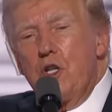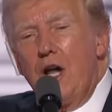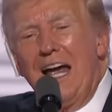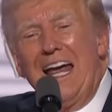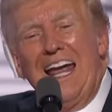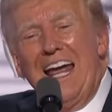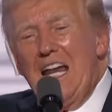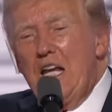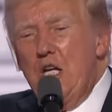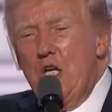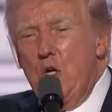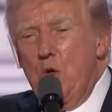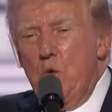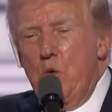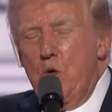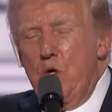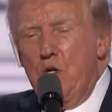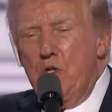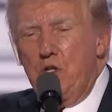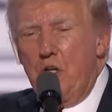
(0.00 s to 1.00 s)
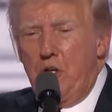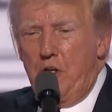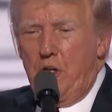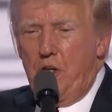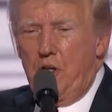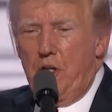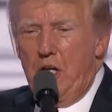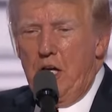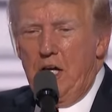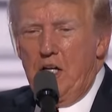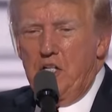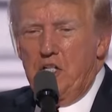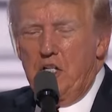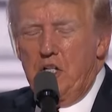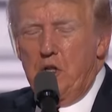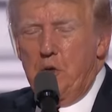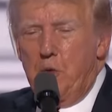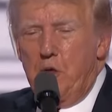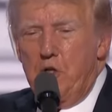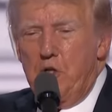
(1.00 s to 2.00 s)
I had no wars other than
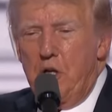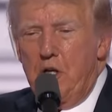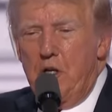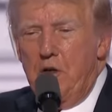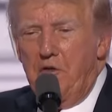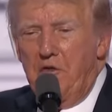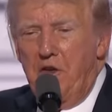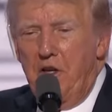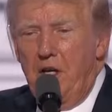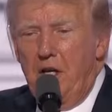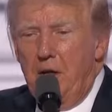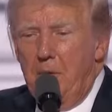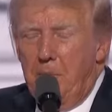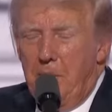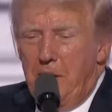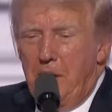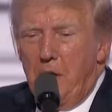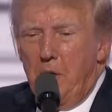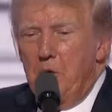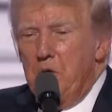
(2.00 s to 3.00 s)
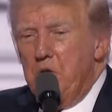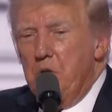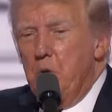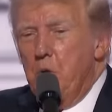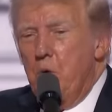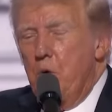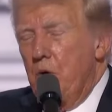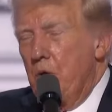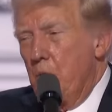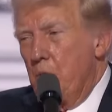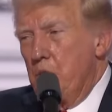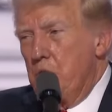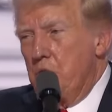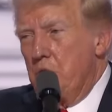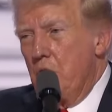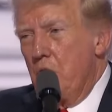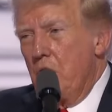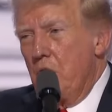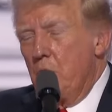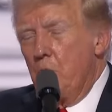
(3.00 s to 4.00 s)
ISIS, which I defeated, but that was a war that was
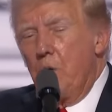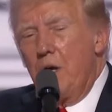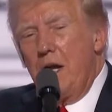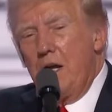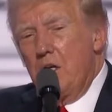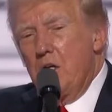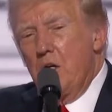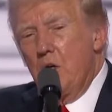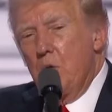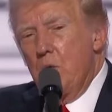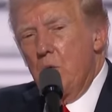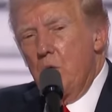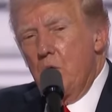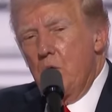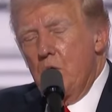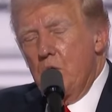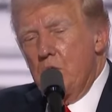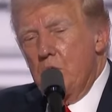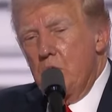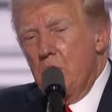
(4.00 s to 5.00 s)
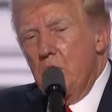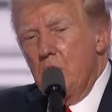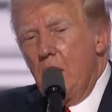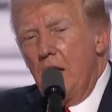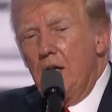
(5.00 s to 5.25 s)
started. We had no wars.